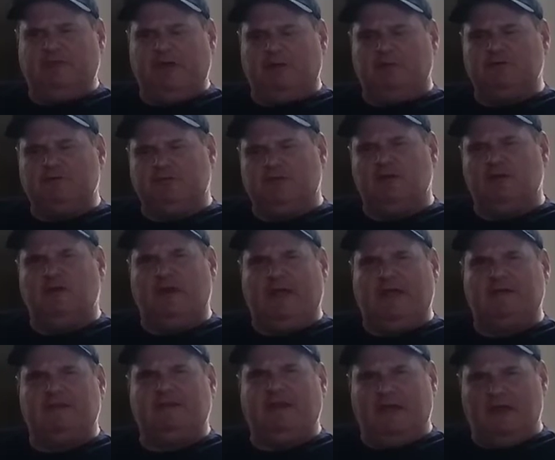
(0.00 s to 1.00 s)
that was her
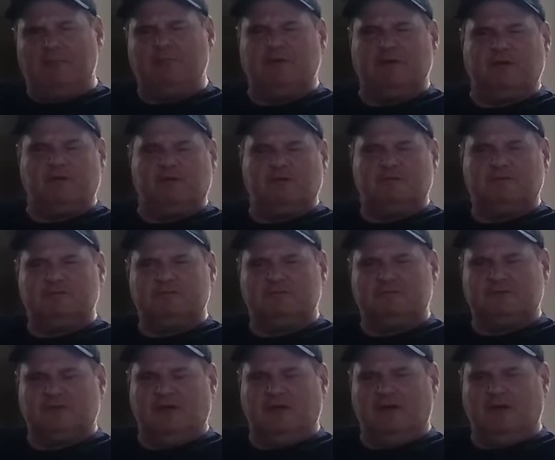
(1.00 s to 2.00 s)
and Gabriel.
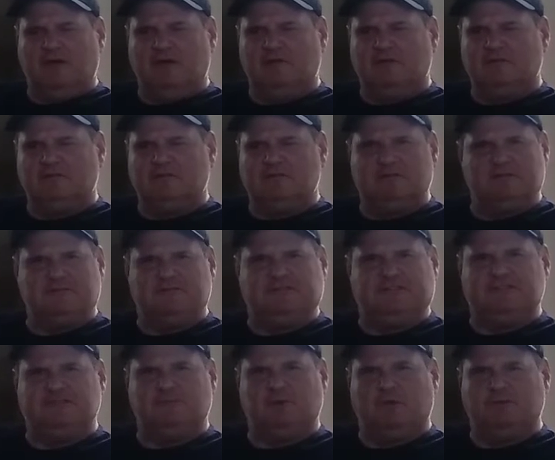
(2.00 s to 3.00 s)
So it
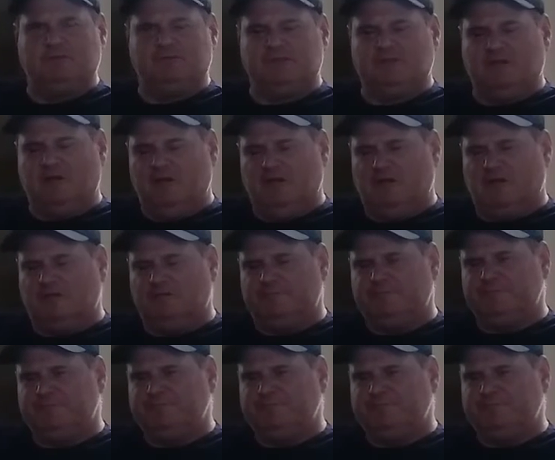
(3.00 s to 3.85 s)
just wasn't her.